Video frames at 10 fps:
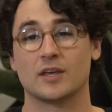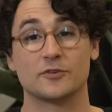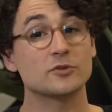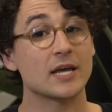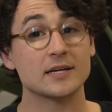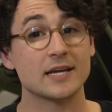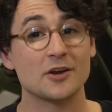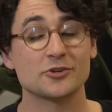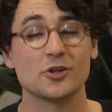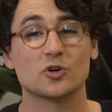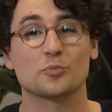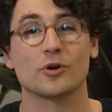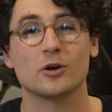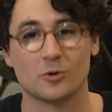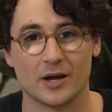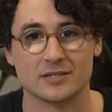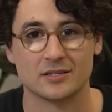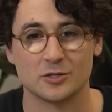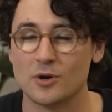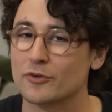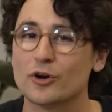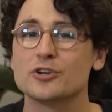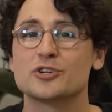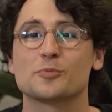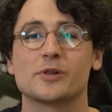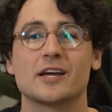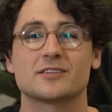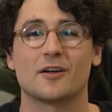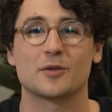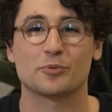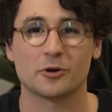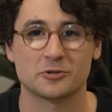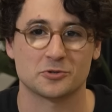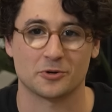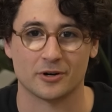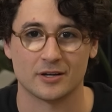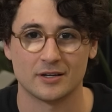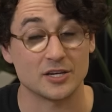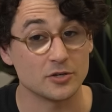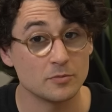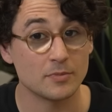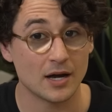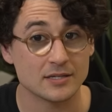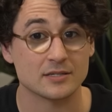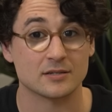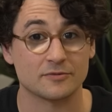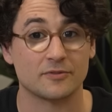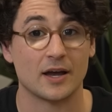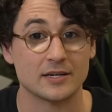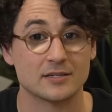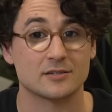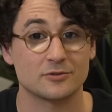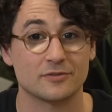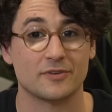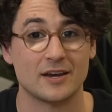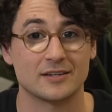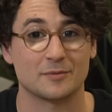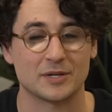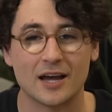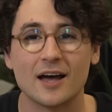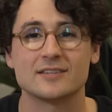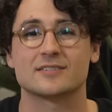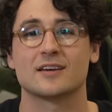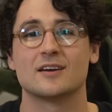If you take down your local ProQuest, you have earned your place on the Pro Tour, and you must fight to defend it, because